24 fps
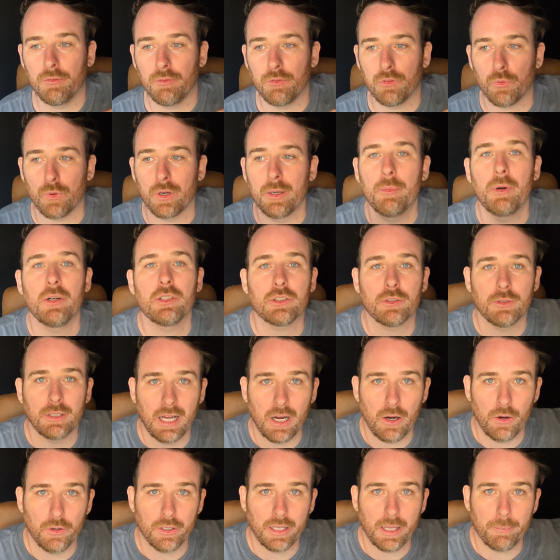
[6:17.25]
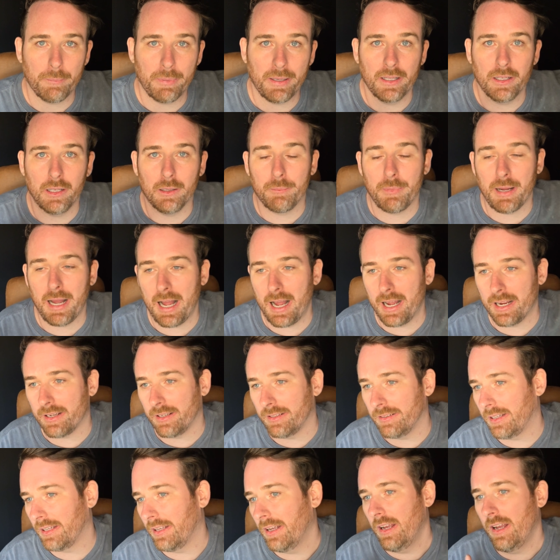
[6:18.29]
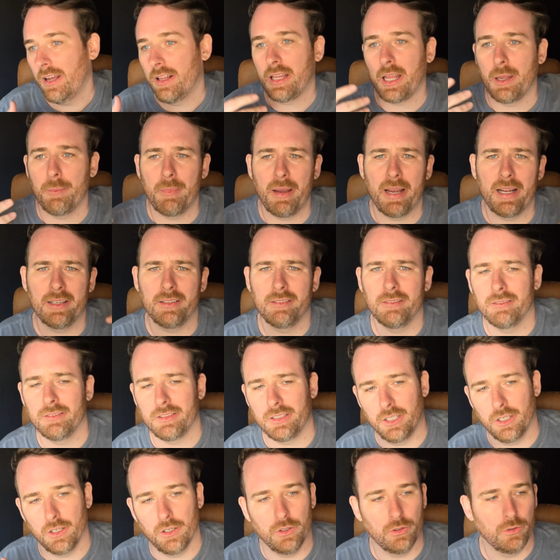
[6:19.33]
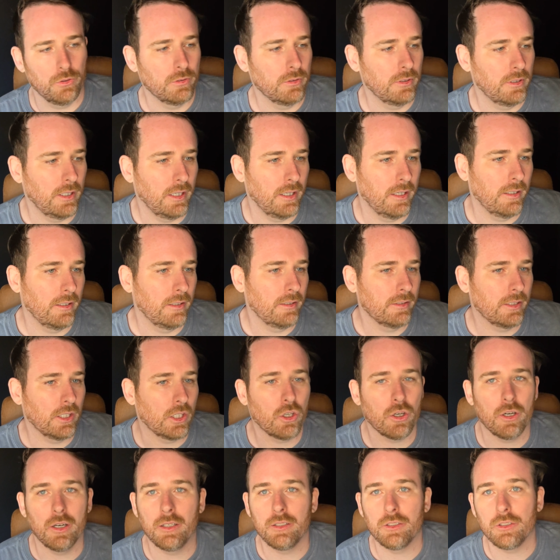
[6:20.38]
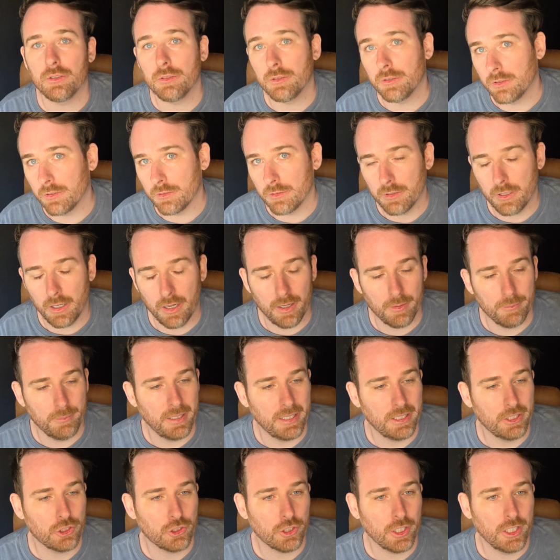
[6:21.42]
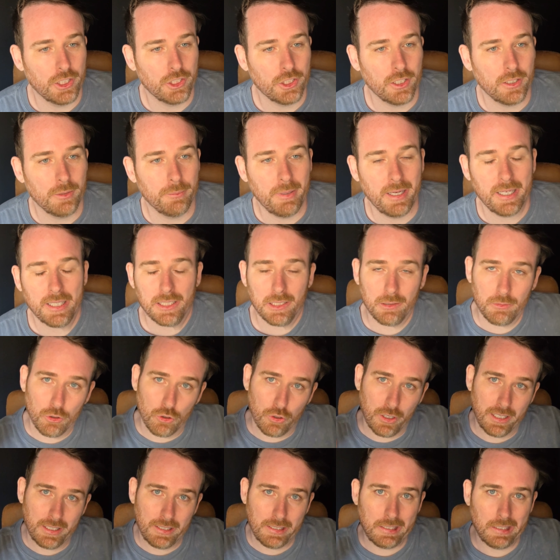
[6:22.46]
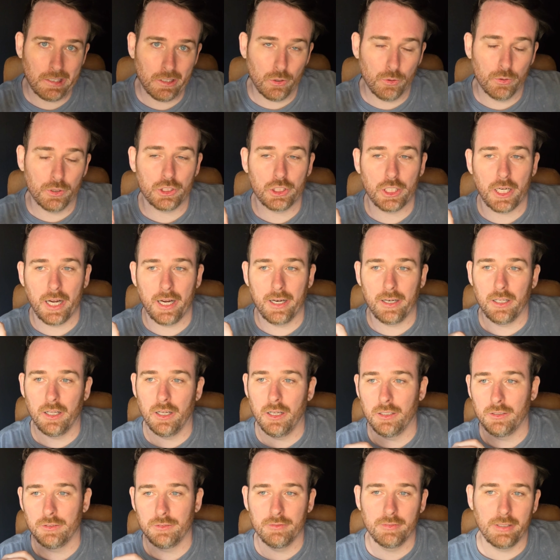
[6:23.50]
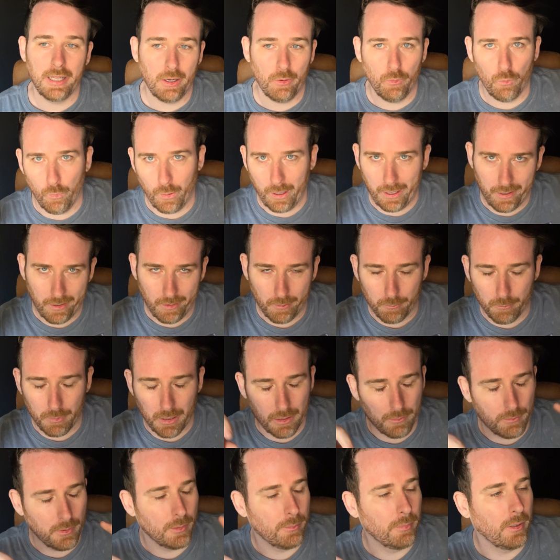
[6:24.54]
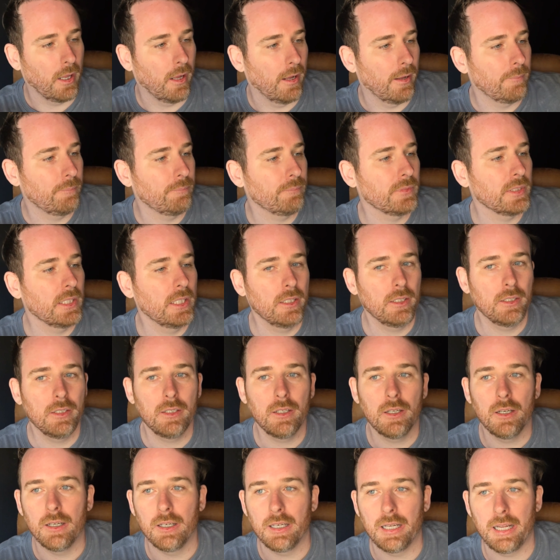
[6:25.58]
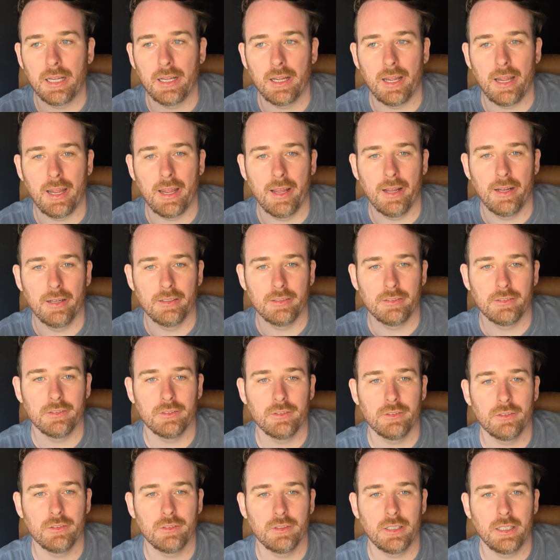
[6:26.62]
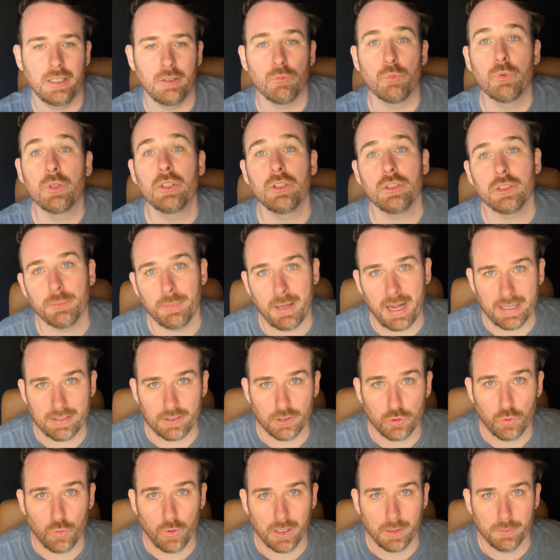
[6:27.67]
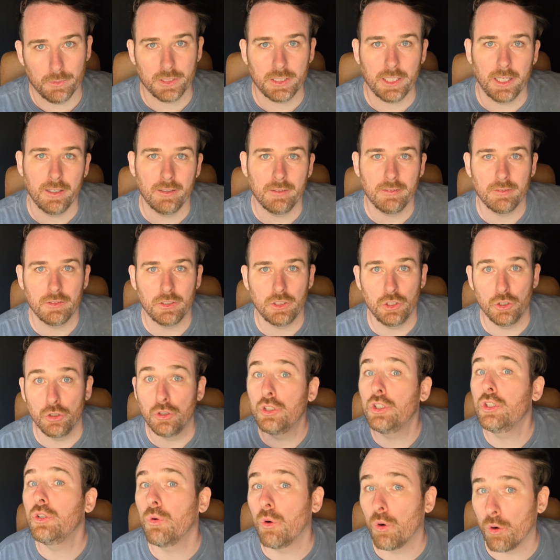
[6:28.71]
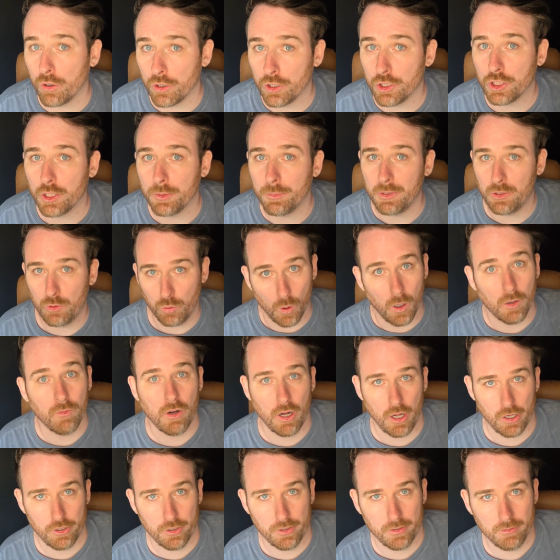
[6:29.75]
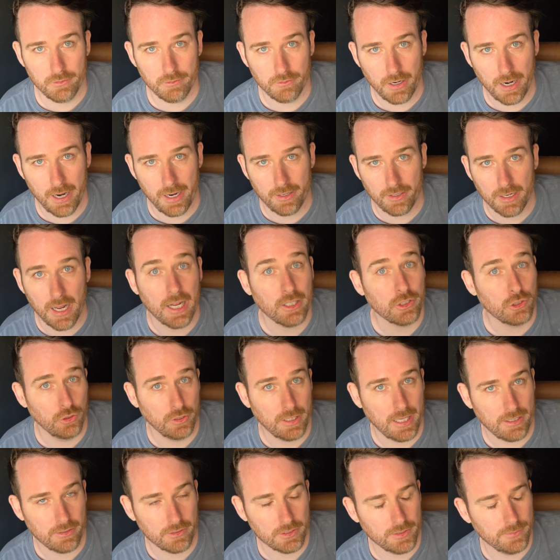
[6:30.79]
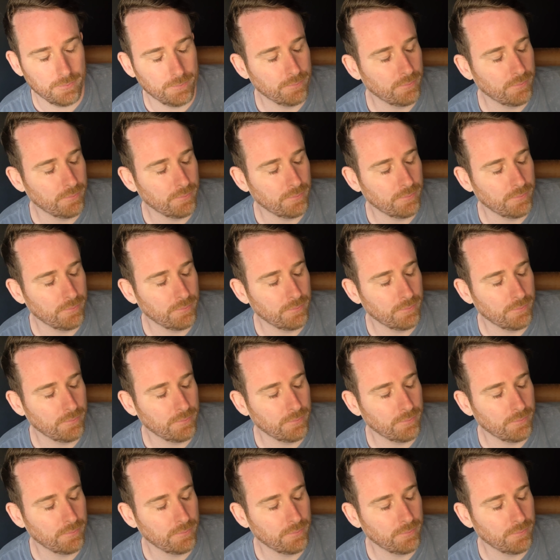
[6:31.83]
3 months from now, and they peel it back, and they made the current administration makes a great deal with China, and they win, blah blah blah, and it reels back to 20%. Your new order should be 1,200, right? Not 2,000.